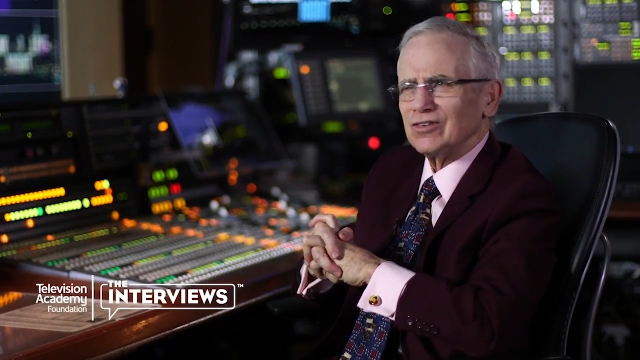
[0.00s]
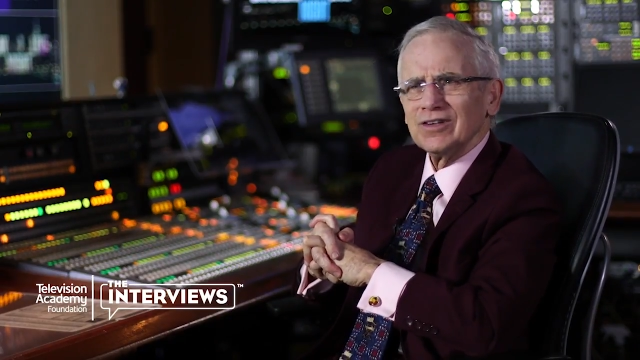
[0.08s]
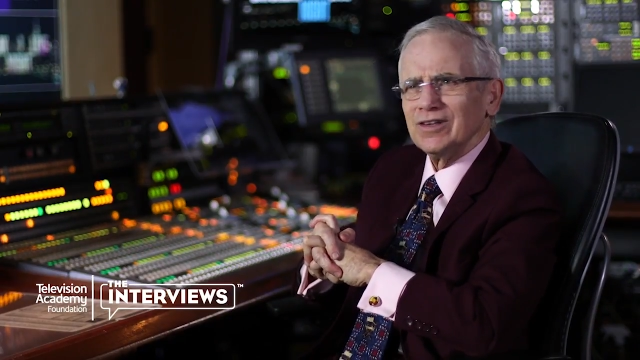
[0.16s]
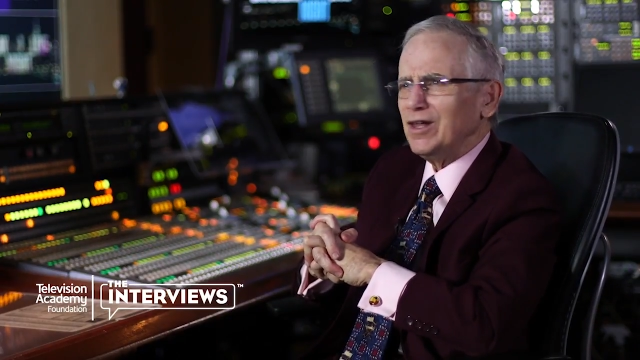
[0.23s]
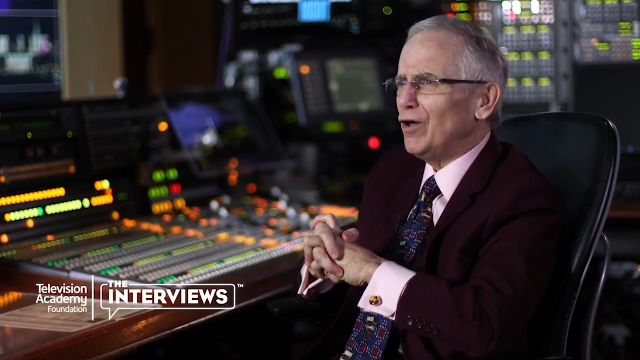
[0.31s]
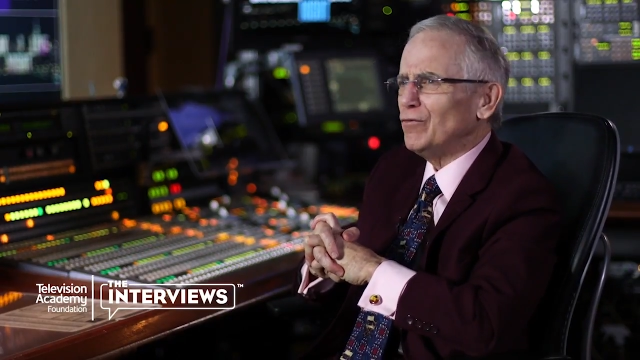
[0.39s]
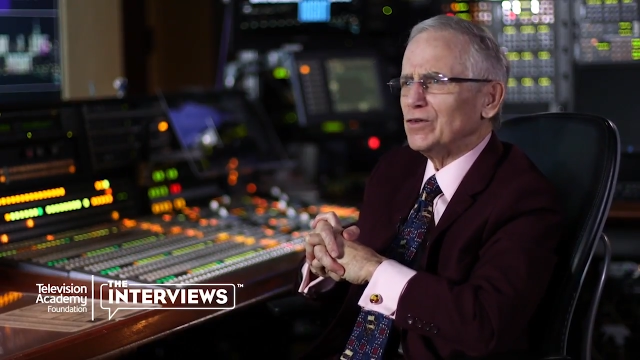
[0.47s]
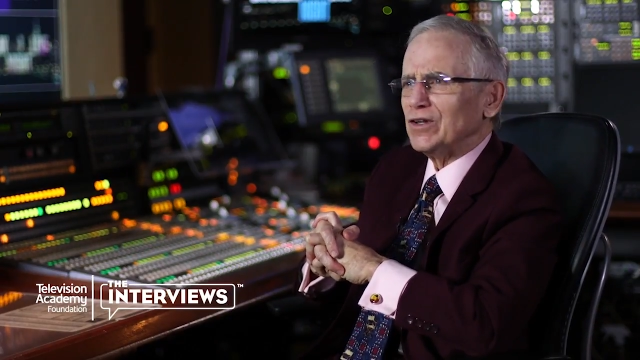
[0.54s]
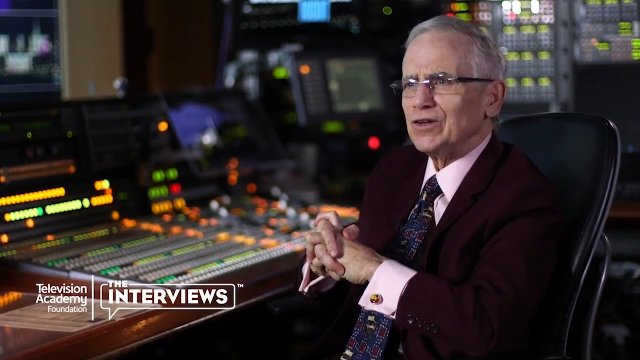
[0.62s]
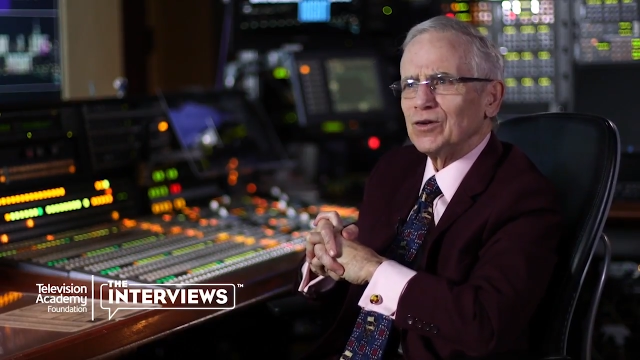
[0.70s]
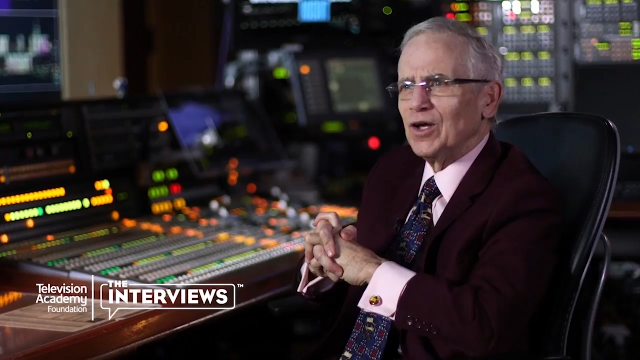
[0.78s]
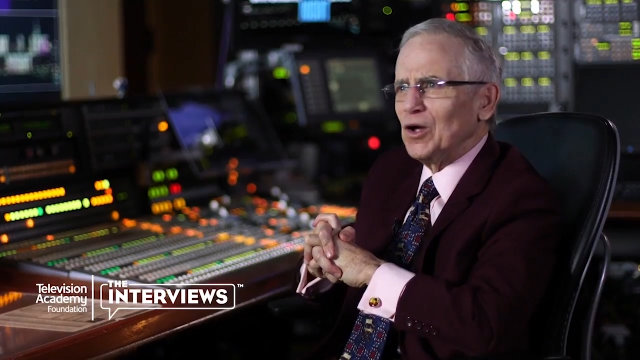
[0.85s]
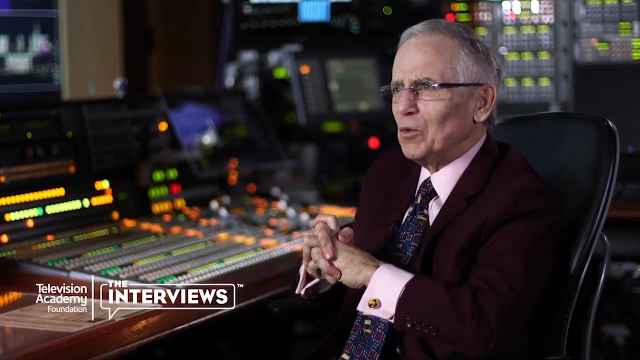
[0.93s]
loved it
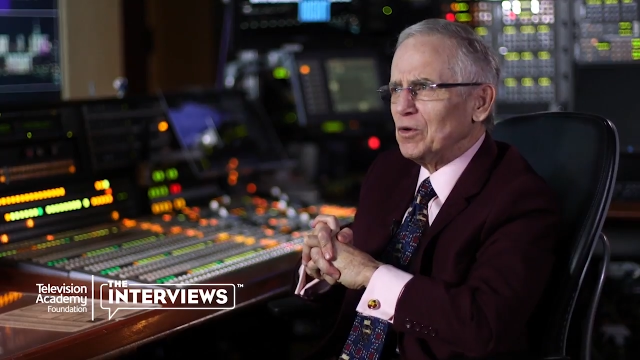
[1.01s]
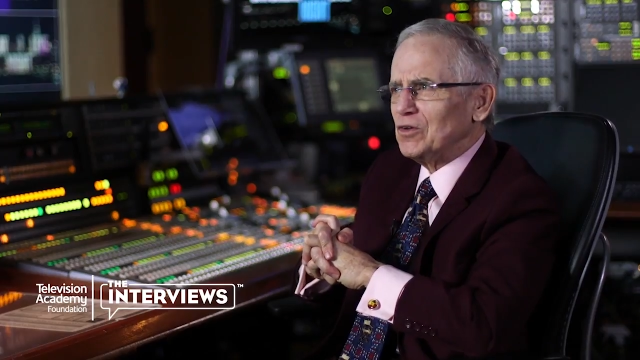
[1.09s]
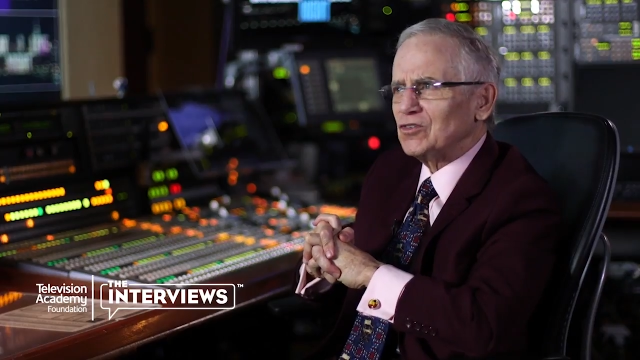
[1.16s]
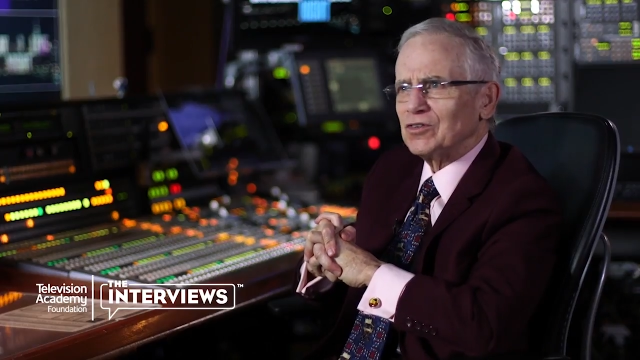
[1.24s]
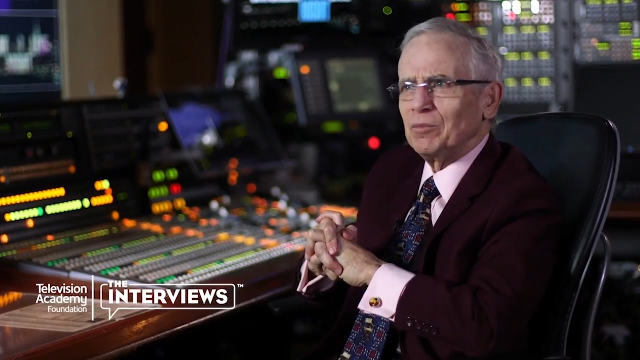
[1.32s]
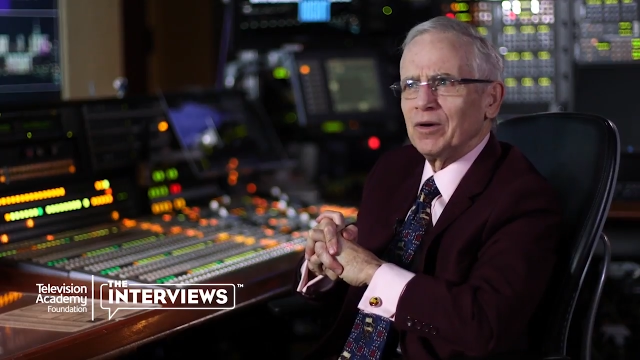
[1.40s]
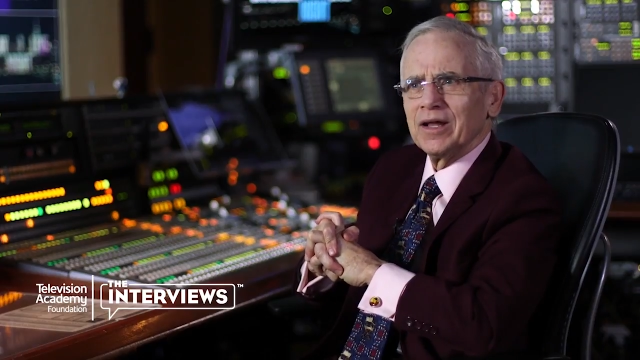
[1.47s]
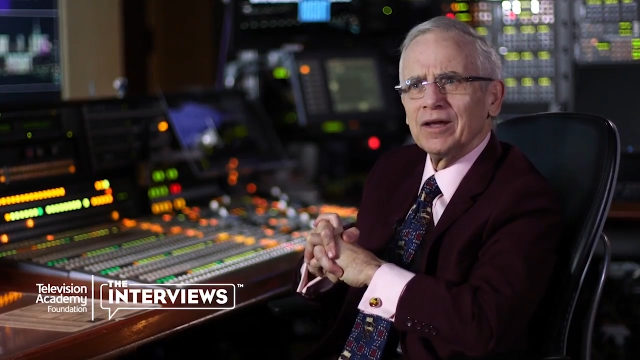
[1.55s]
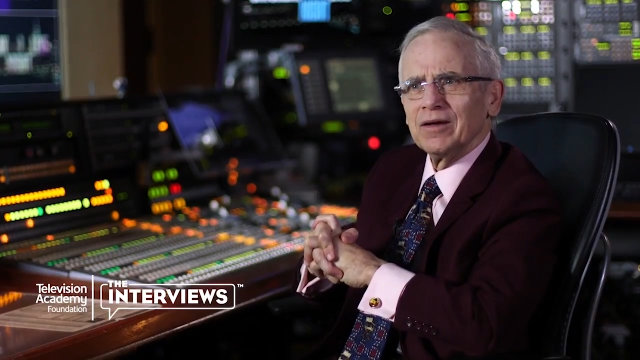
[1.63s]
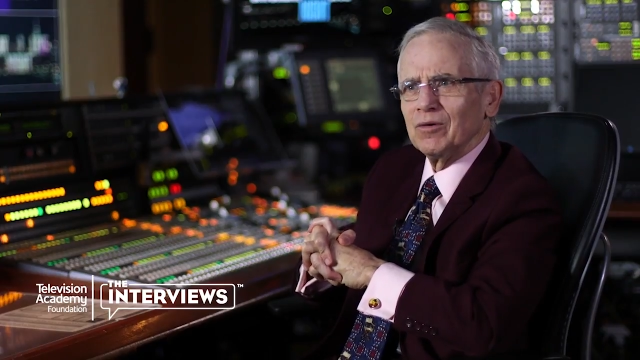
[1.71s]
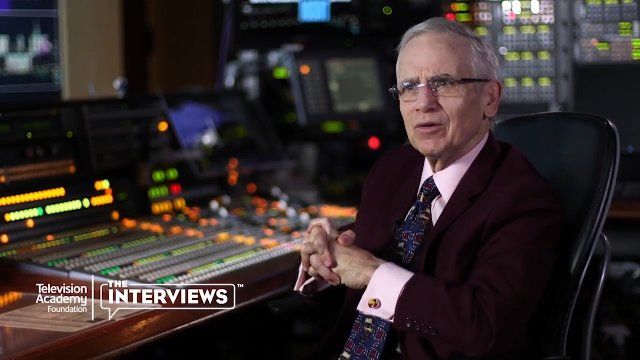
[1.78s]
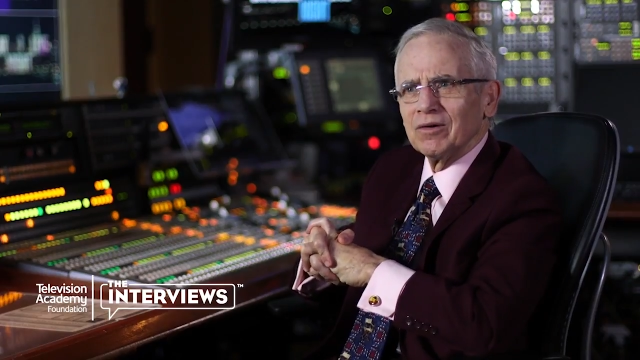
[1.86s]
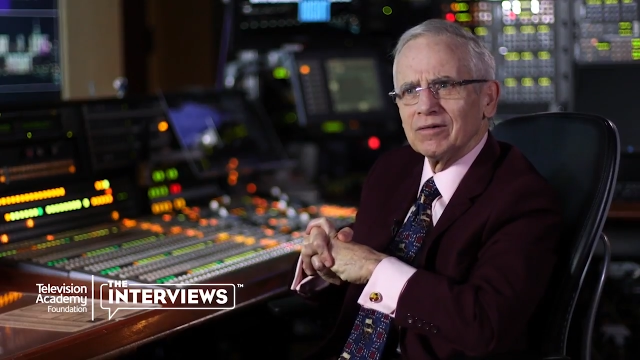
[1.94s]
when somebody uh,